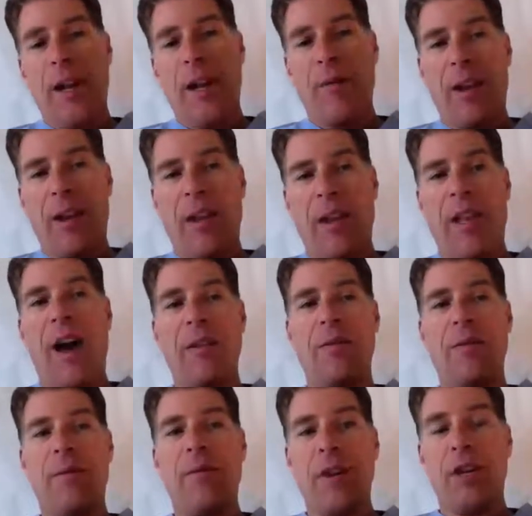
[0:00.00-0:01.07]
have a lot
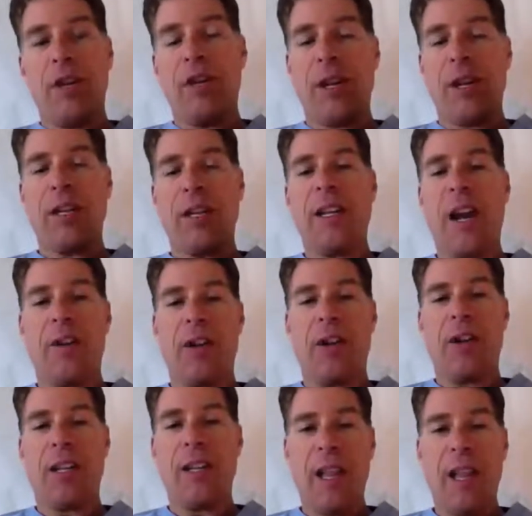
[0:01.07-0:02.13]
of nurturing and care
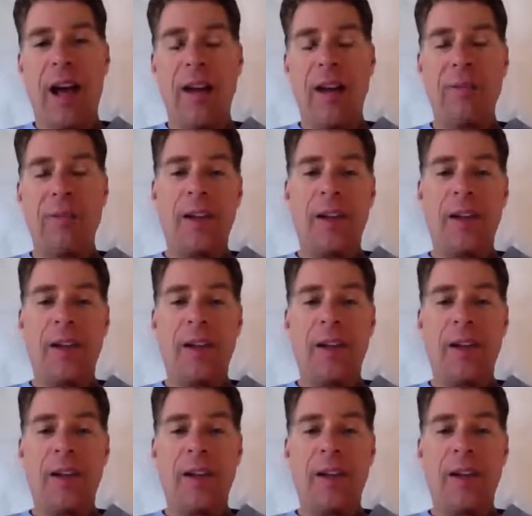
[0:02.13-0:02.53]
early in life,